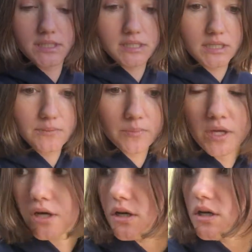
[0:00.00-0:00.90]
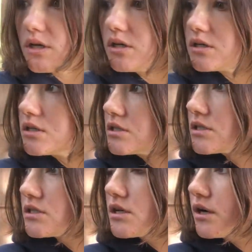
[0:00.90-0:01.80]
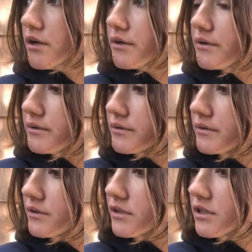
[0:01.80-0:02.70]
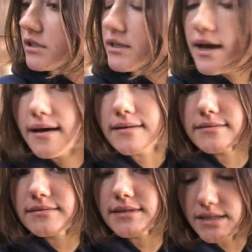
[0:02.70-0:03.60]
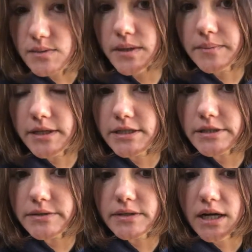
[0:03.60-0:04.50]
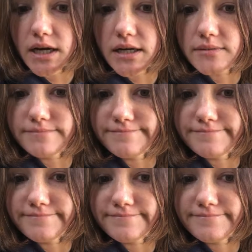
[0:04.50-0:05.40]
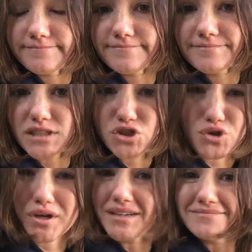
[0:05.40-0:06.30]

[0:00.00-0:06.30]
see. So, yeah, that's what I'm gonna do. Enjoy.